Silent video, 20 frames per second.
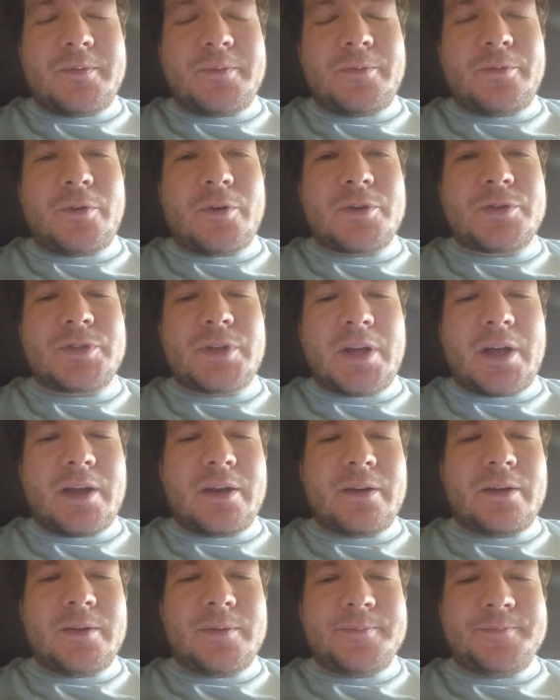
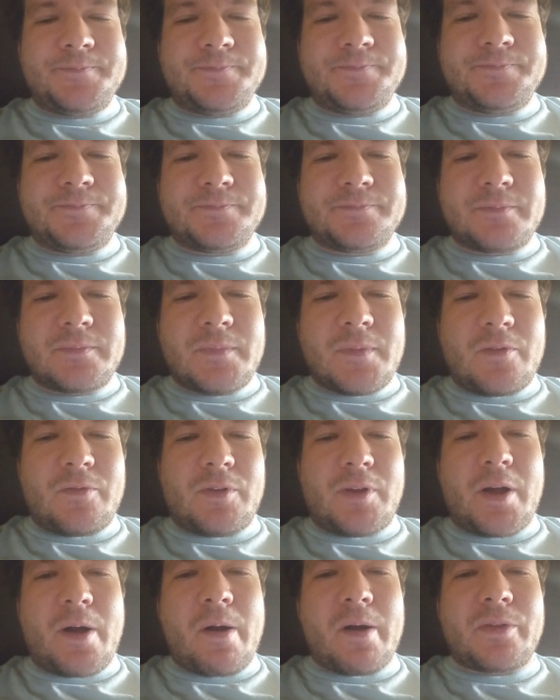firsthand of
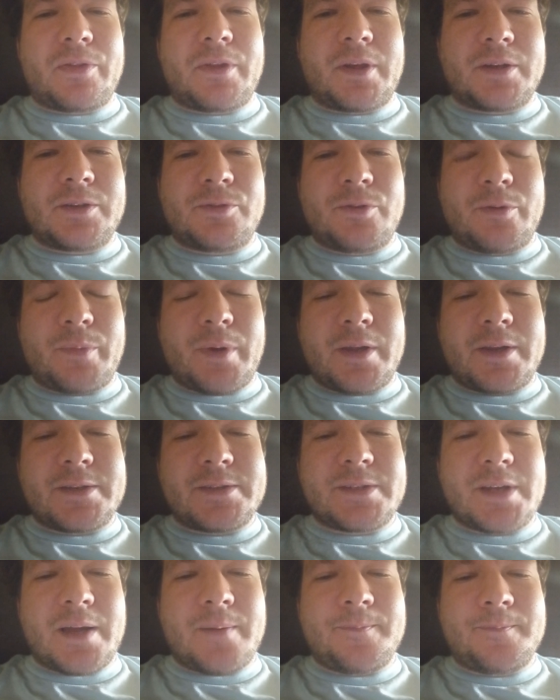allowing things to remain the
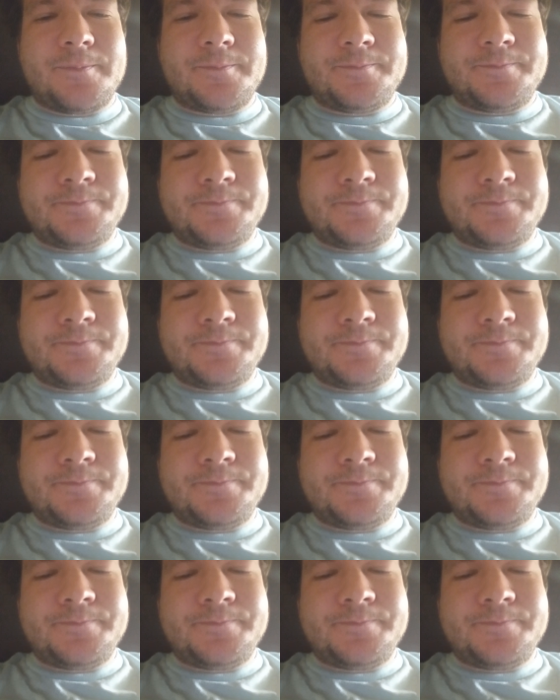same.